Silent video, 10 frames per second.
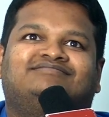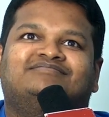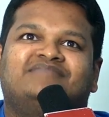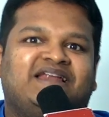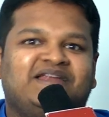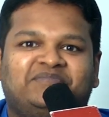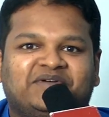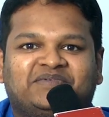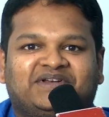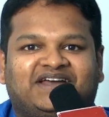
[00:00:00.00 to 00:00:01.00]
many
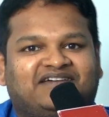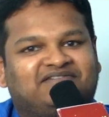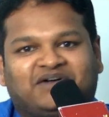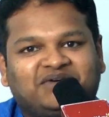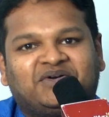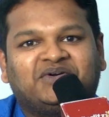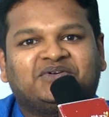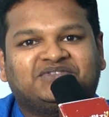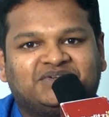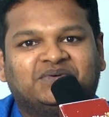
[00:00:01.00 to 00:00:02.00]
people have not gone
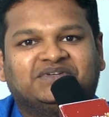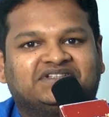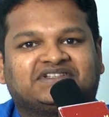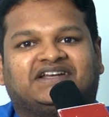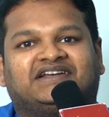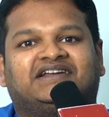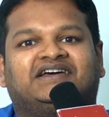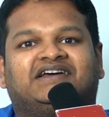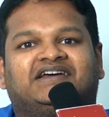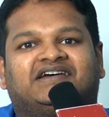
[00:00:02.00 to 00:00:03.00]
to schools, and
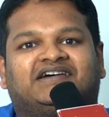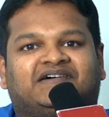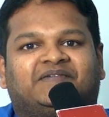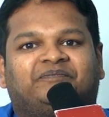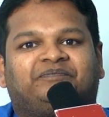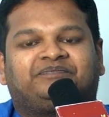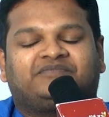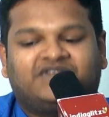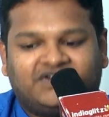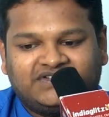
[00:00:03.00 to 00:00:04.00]

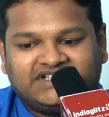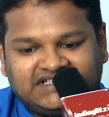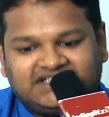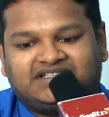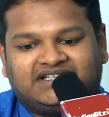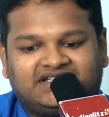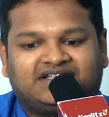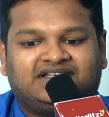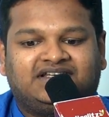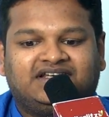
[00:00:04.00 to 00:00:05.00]
because
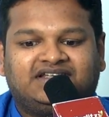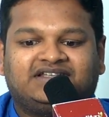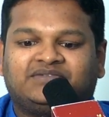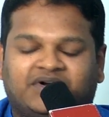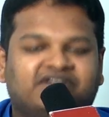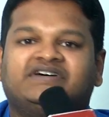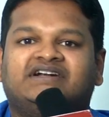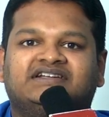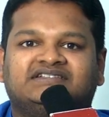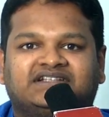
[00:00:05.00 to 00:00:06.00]
it's whatever
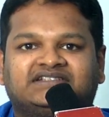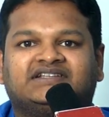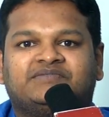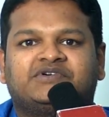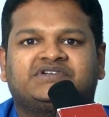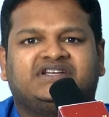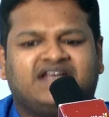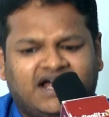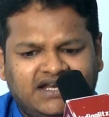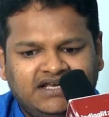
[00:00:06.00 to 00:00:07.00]
it is, it's emotion.
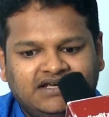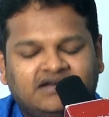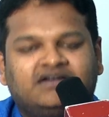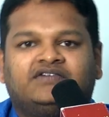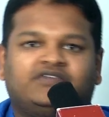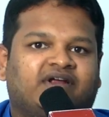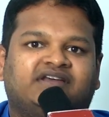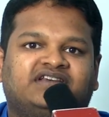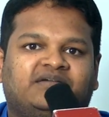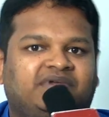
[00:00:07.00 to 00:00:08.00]
Yani, for
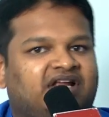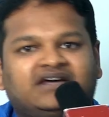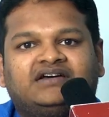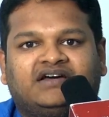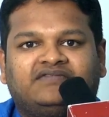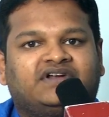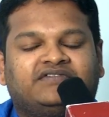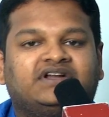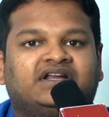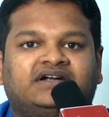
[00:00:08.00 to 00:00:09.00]
example, have
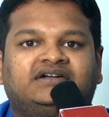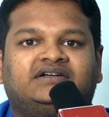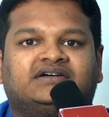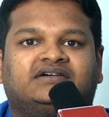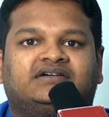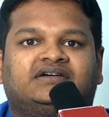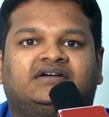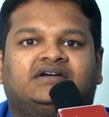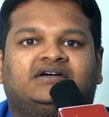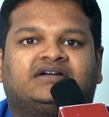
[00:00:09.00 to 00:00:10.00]
never learned
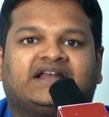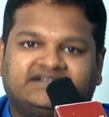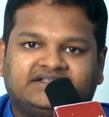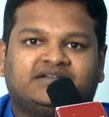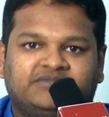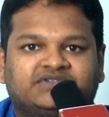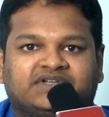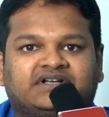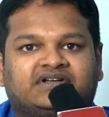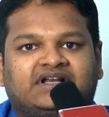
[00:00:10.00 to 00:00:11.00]

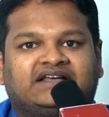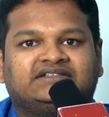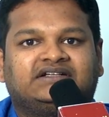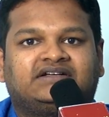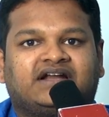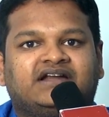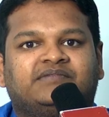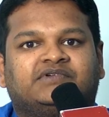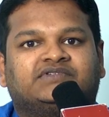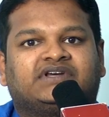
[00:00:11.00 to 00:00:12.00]
classical trained
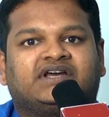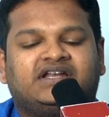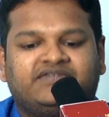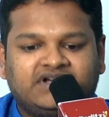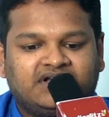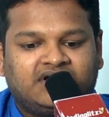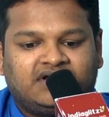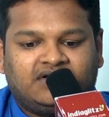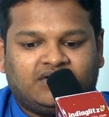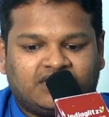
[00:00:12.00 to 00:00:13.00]
music, and even
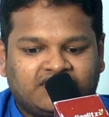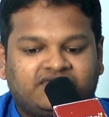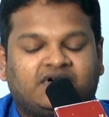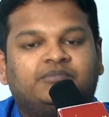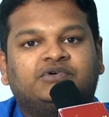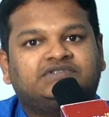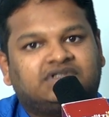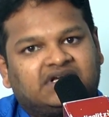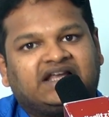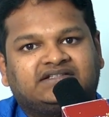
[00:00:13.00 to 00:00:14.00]
a lot of
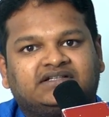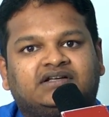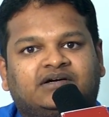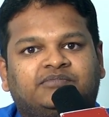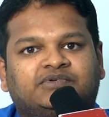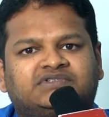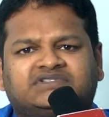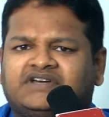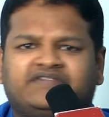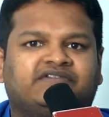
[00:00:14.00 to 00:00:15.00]
classical
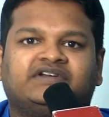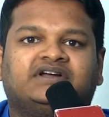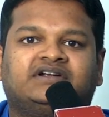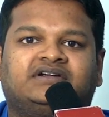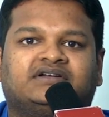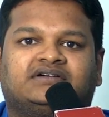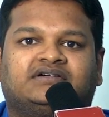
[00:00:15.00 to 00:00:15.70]
composers have never learned